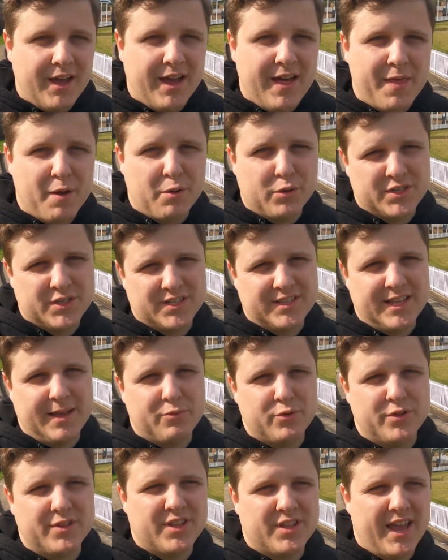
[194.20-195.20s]
They were also
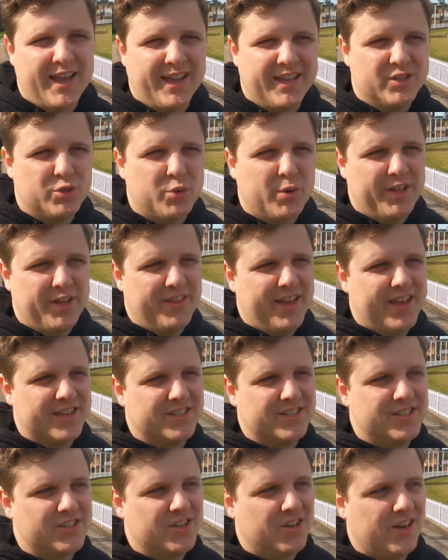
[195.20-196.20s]
slapped with like a
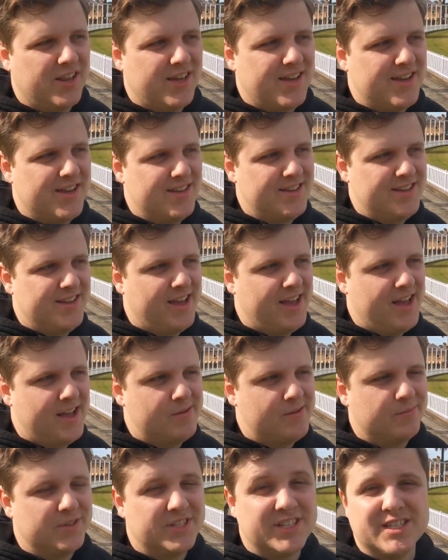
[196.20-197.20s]

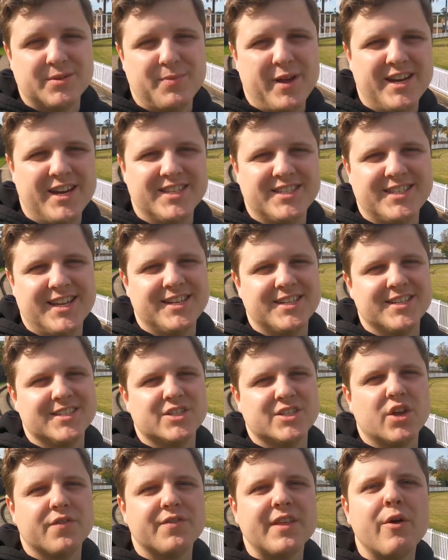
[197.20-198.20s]
$20,000 suspended
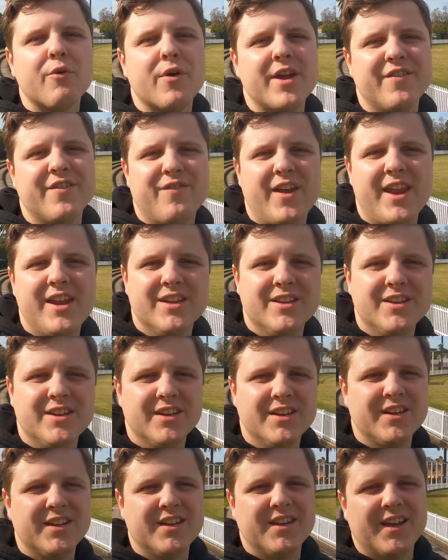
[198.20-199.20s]
sentence, so if they re-offended